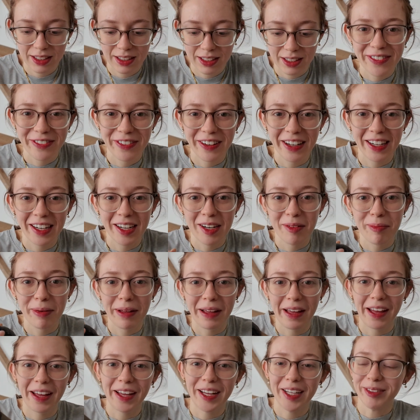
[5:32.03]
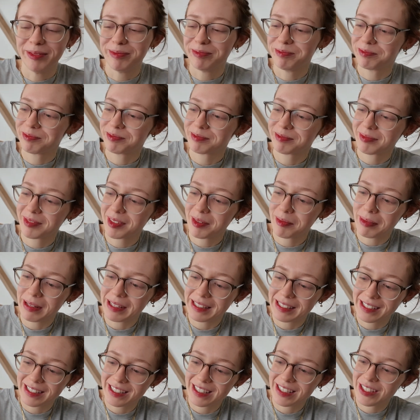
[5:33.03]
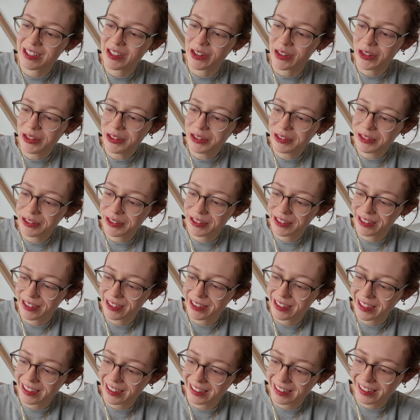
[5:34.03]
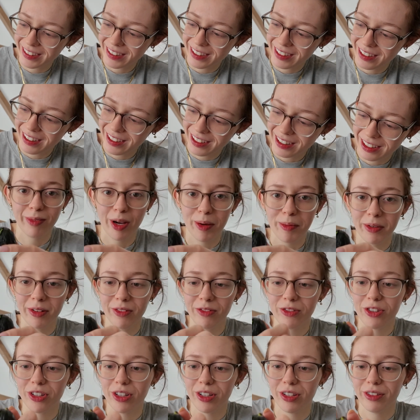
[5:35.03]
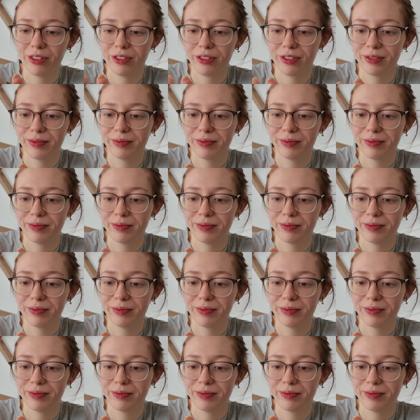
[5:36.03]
It's feeling a bit soft. Moment of truth.